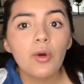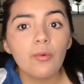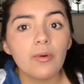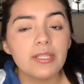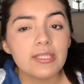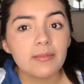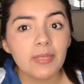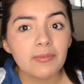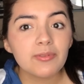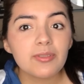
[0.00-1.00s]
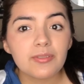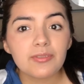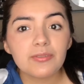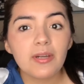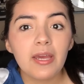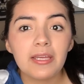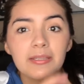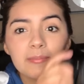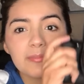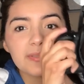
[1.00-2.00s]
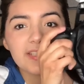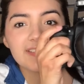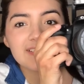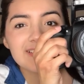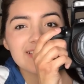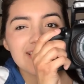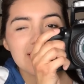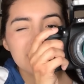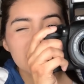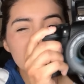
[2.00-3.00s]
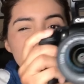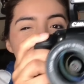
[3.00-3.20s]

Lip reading: once I'm able to, but yeah, this is a camera.